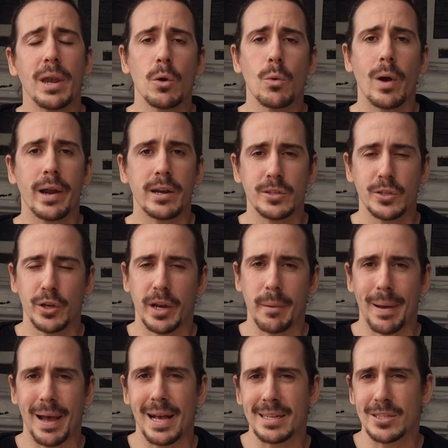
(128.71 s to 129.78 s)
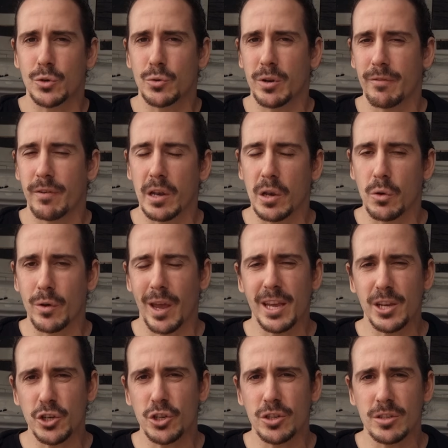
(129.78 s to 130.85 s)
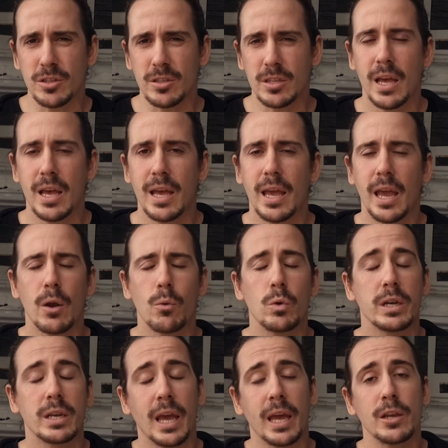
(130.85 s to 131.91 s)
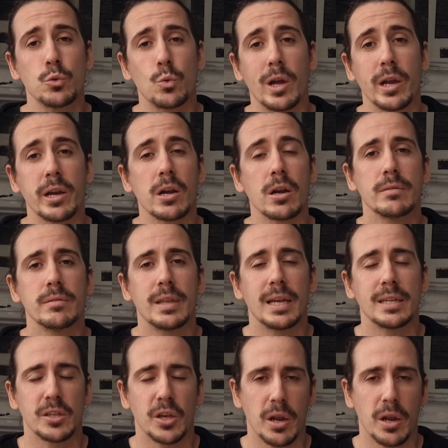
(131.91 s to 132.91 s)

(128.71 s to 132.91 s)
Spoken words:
wires you're gonna pass through different locations and what gauge wire that's gonna